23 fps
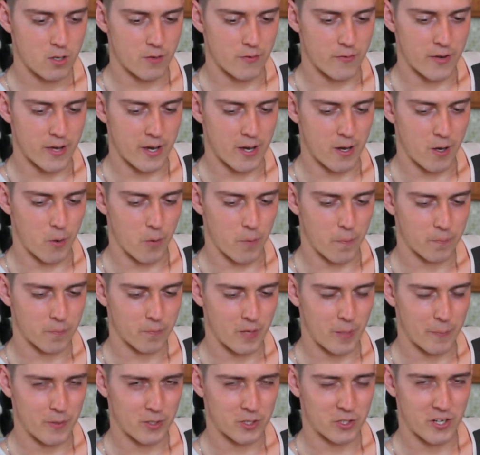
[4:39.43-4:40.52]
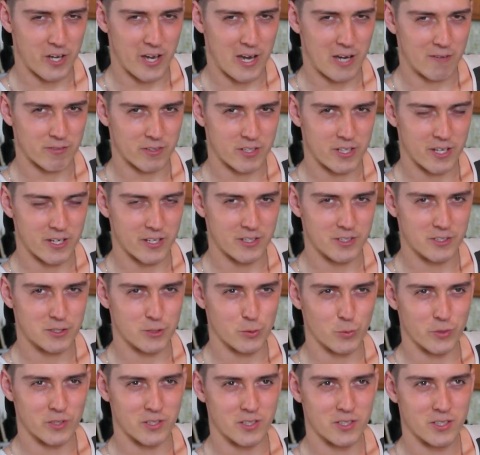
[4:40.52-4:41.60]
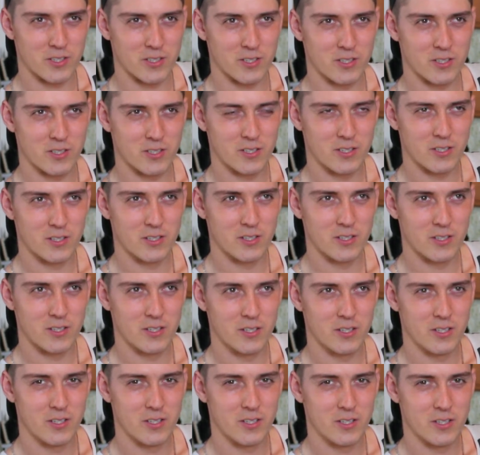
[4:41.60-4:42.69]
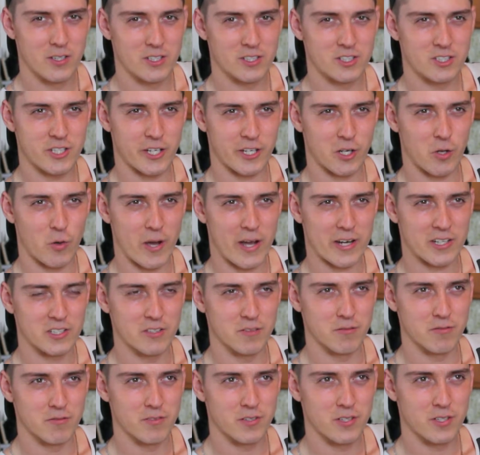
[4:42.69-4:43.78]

Now, I'm not going to advocate doing psychoactive